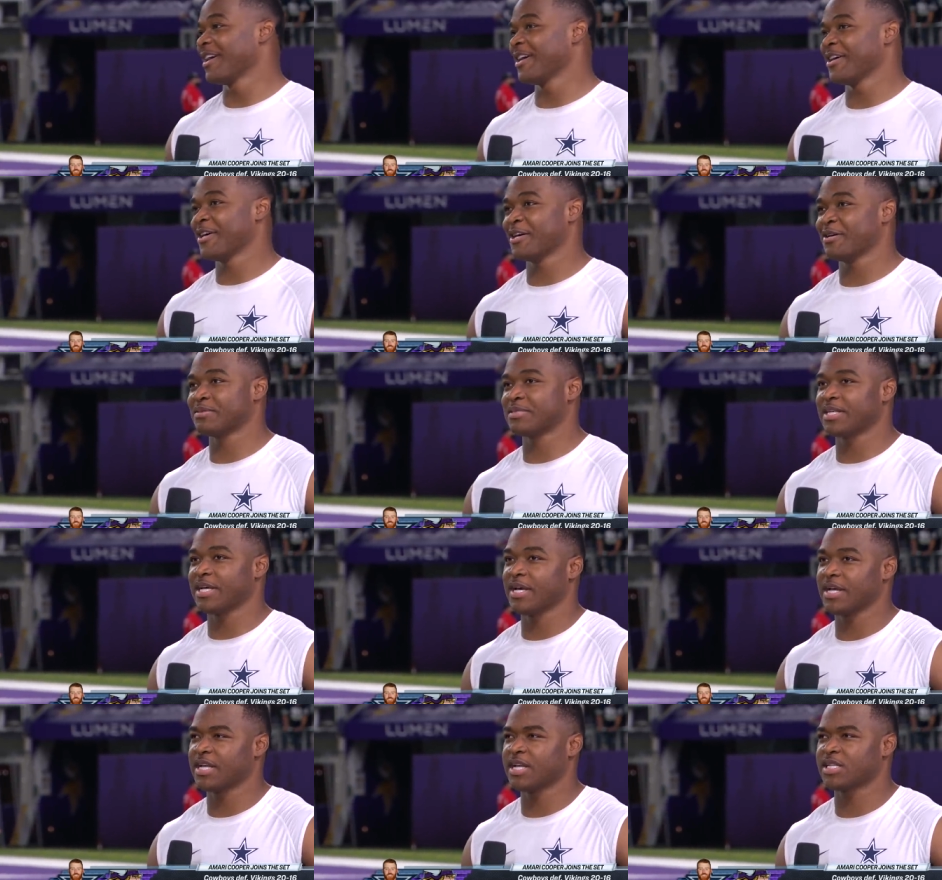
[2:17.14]
right. you know what I'm
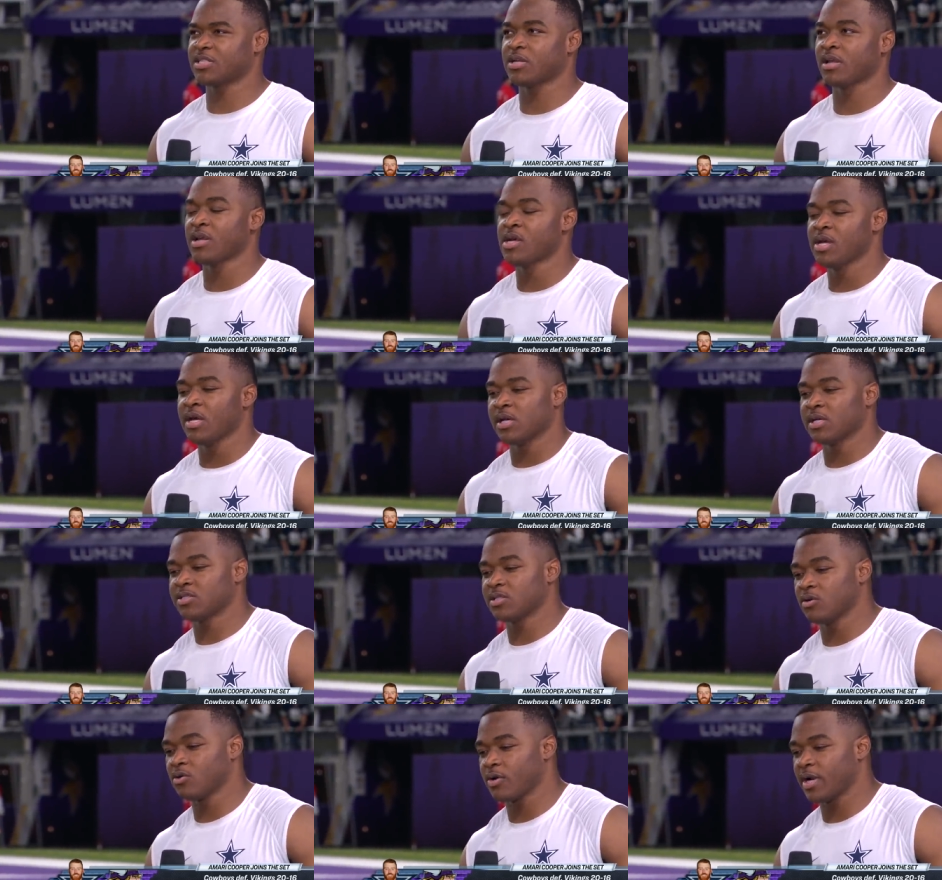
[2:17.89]
saying? And it's,
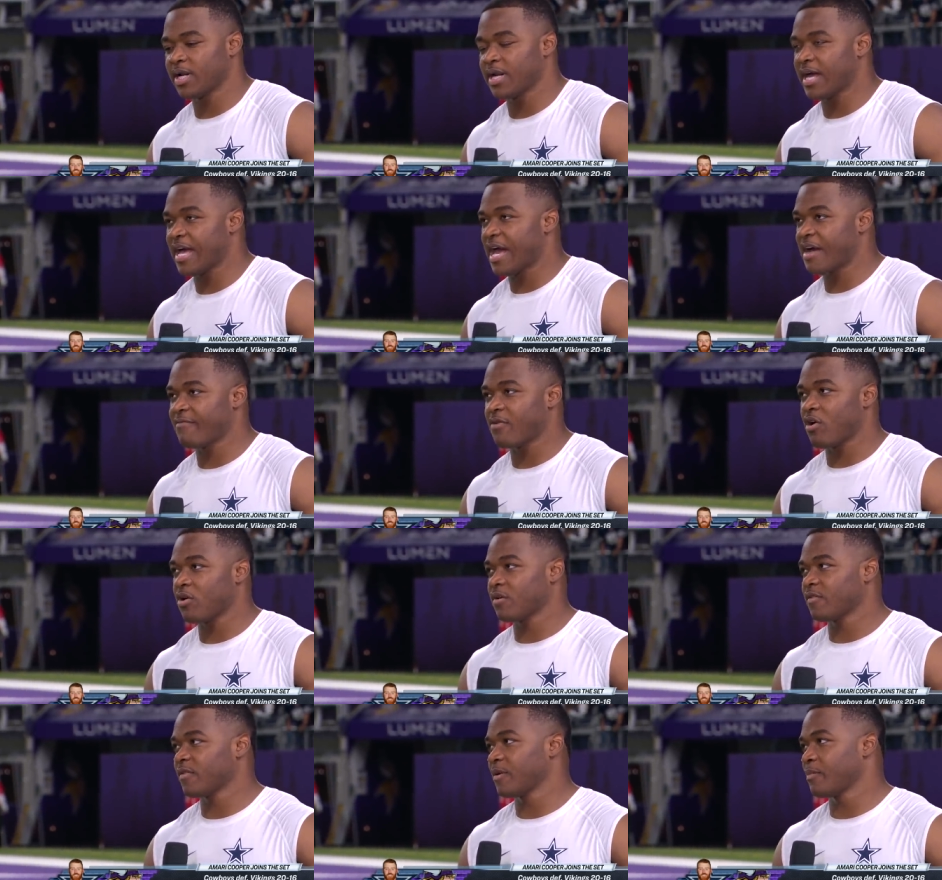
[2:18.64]
it's so great to have
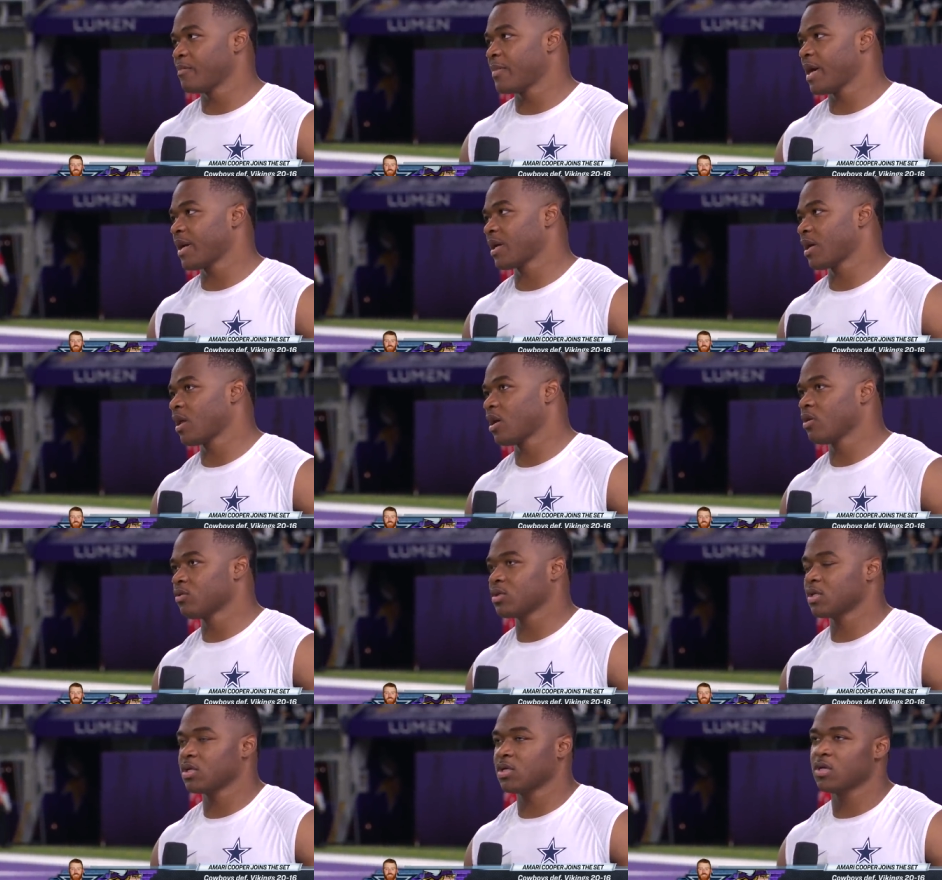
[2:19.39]
all of them back
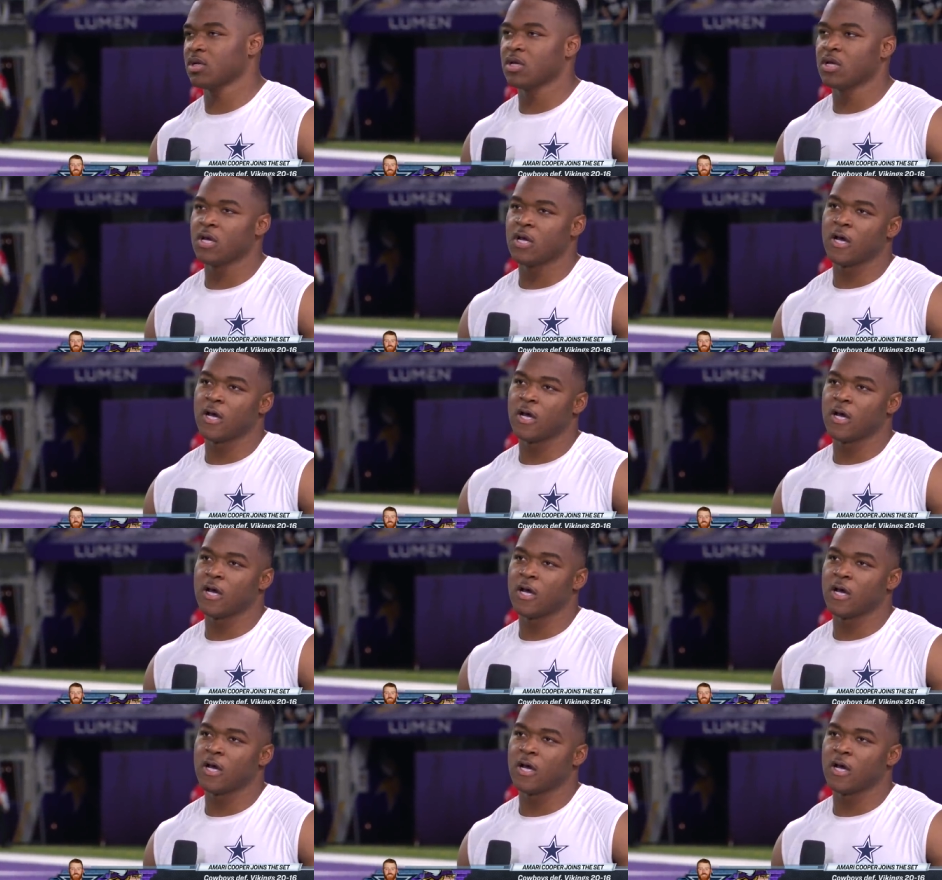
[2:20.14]
healthy.